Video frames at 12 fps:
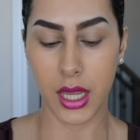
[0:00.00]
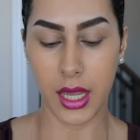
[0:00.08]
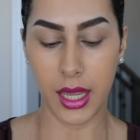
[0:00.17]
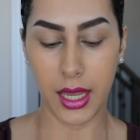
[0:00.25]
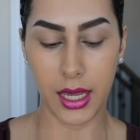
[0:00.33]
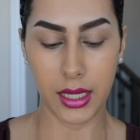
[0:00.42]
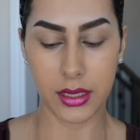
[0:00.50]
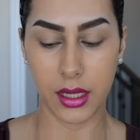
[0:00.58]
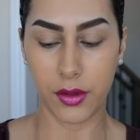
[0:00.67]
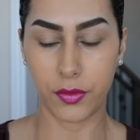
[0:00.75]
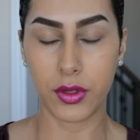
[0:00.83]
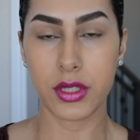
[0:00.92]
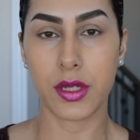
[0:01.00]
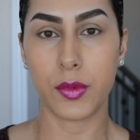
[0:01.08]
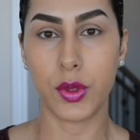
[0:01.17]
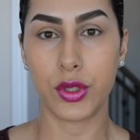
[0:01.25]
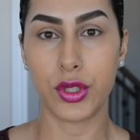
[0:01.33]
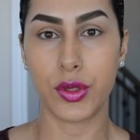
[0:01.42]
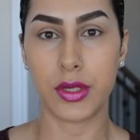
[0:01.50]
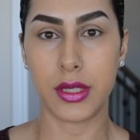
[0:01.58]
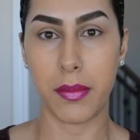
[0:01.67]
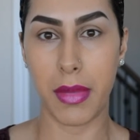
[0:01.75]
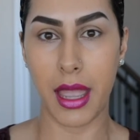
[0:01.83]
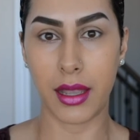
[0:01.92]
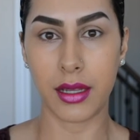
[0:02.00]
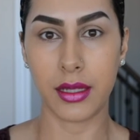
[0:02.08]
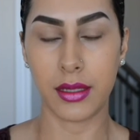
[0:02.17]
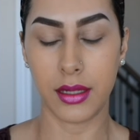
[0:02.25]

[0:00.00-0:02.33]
And first I'm going to use the MAC